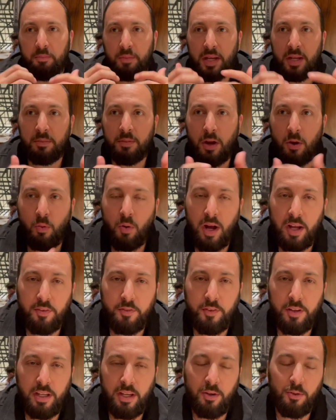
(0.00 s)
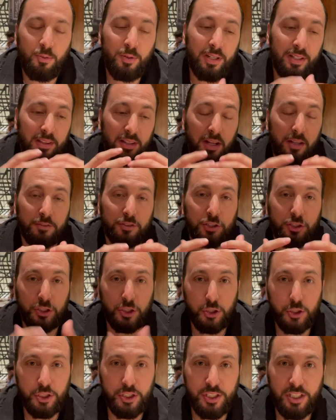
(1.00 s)
Me and my wifey, we love
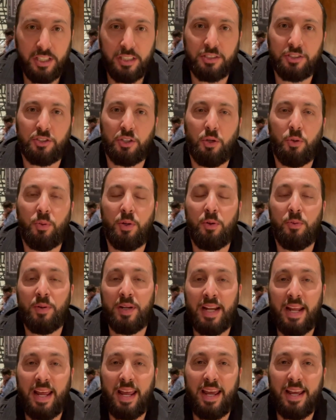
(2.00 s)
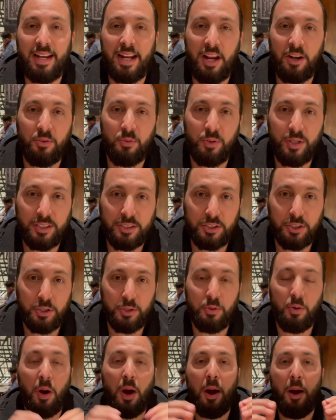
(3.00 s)
sushi, so we went ahead and went
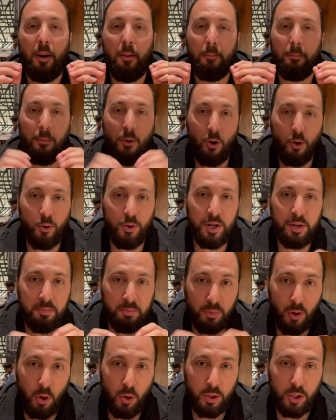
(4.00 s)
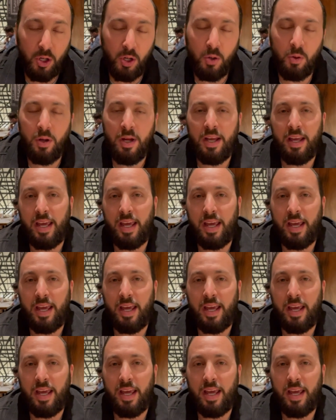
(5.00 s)
to Morimoto.